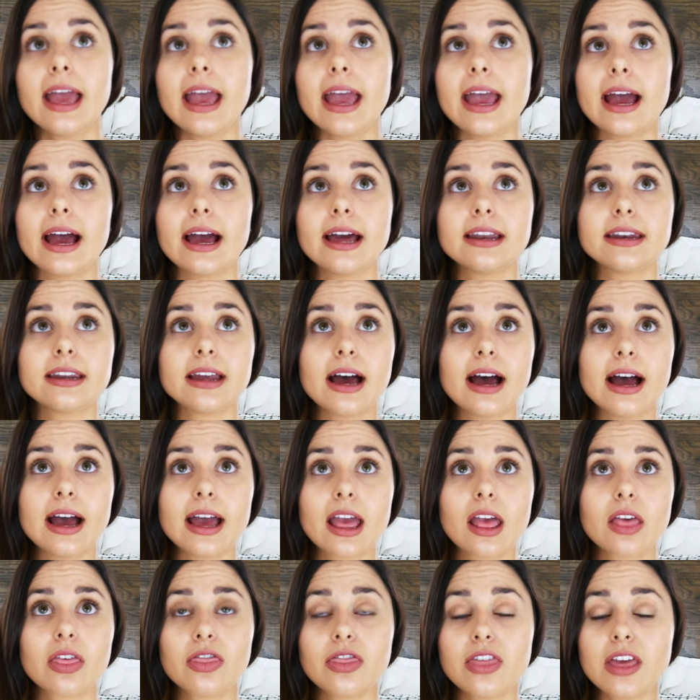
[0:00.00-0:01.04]
And
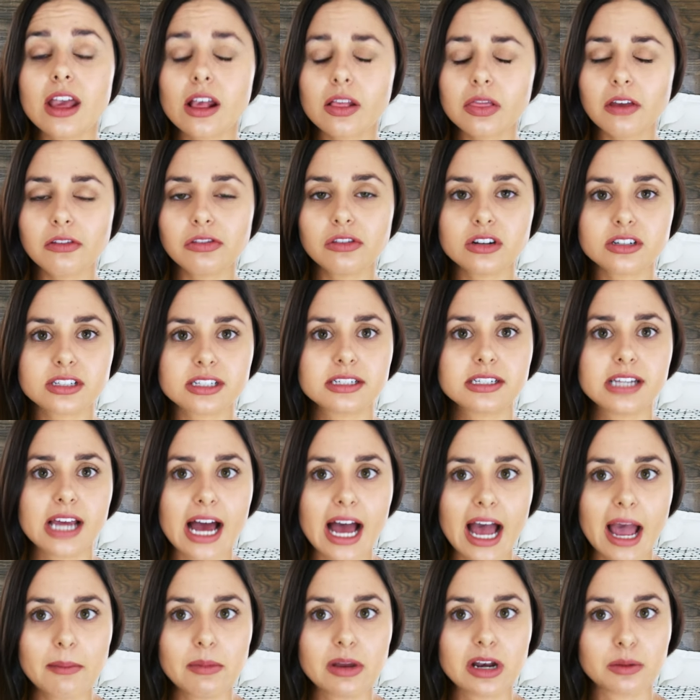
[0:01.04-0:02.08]
I think that there's a
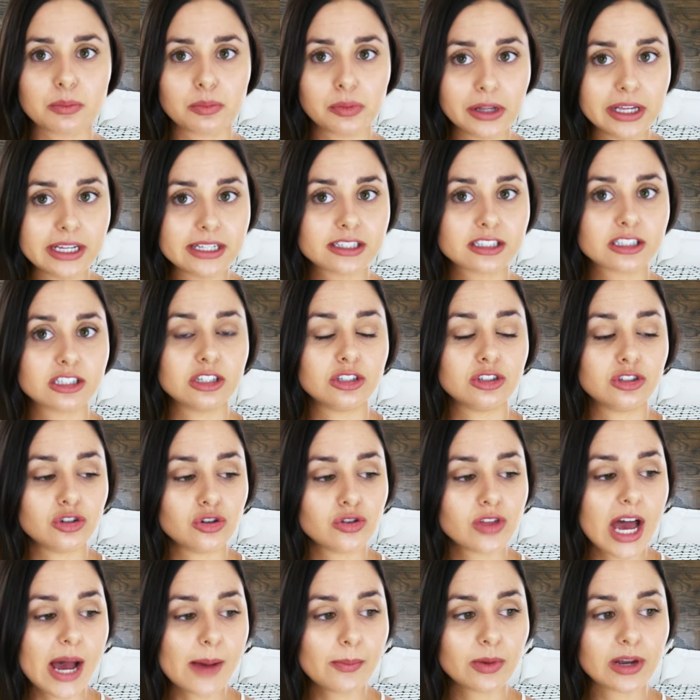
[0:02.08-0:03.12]
time and a place to
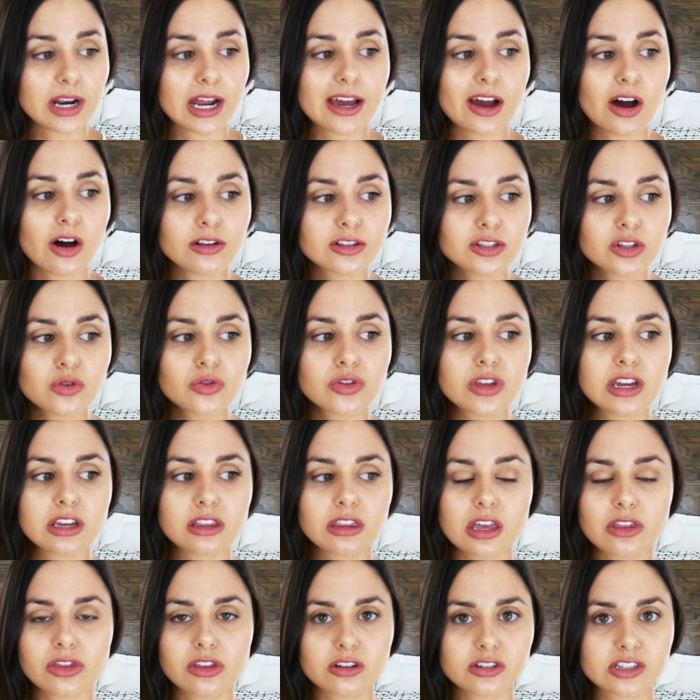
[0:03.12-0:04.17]
do that, but I also think
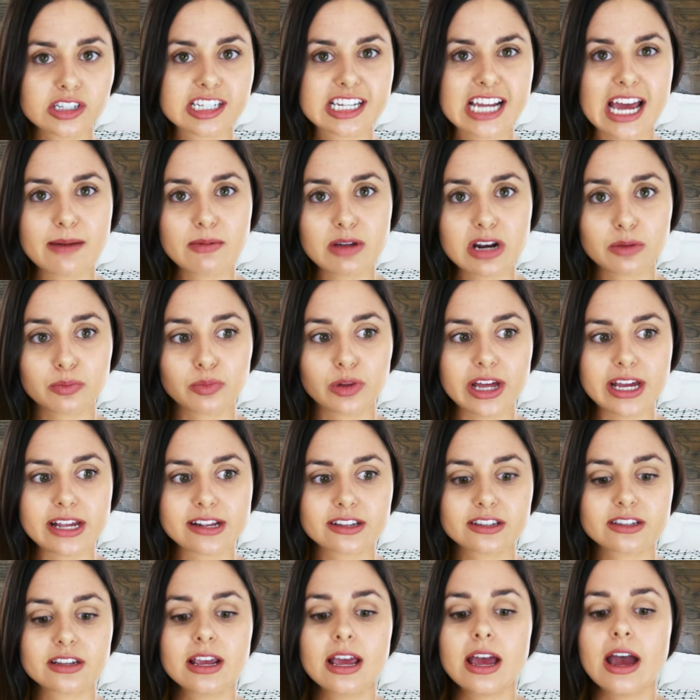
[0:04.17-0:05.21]
that there's a time and a
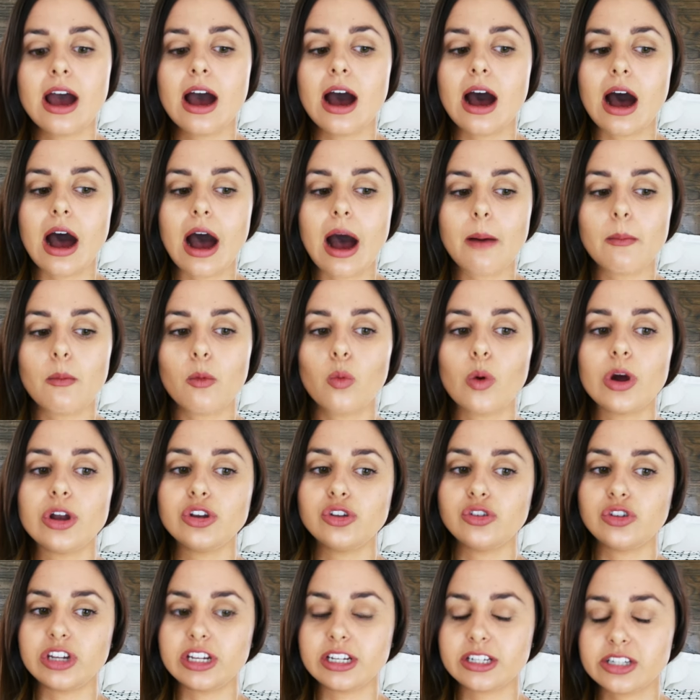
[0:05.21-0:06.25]
place when
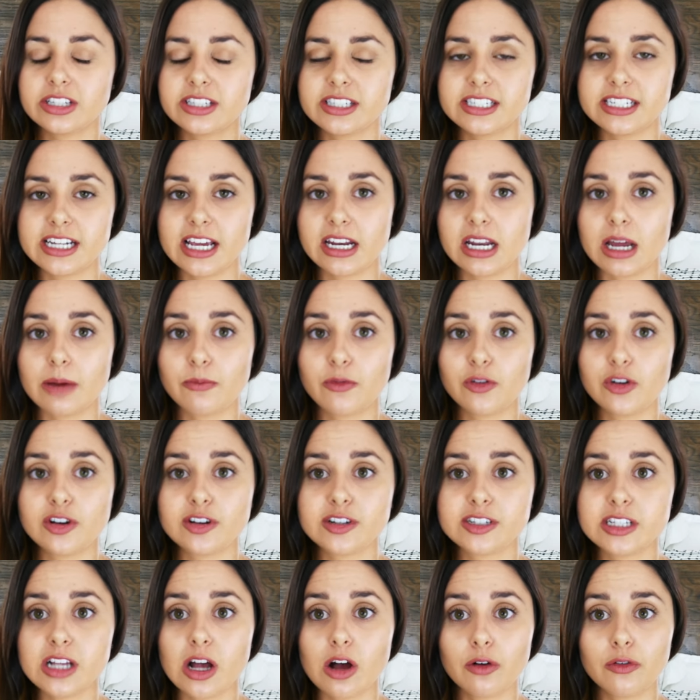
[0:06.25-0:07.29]
you need to stand up for
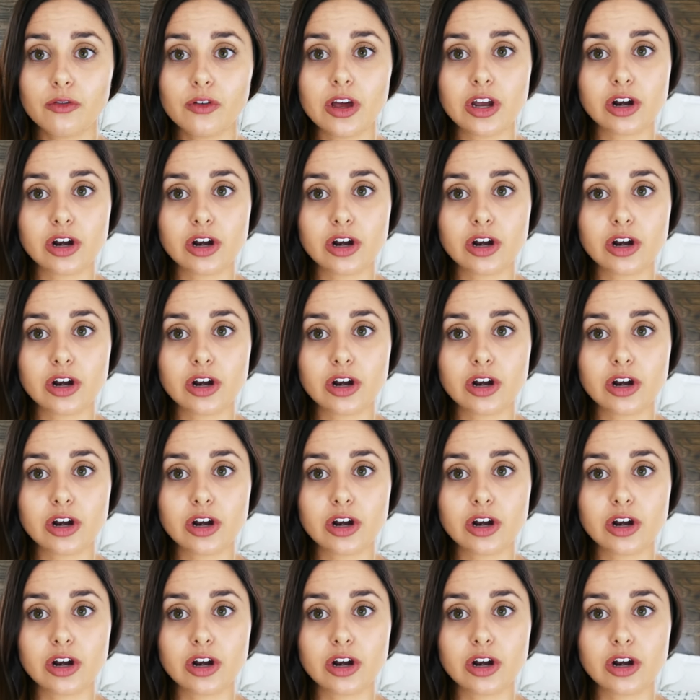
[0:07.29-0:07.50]
yourself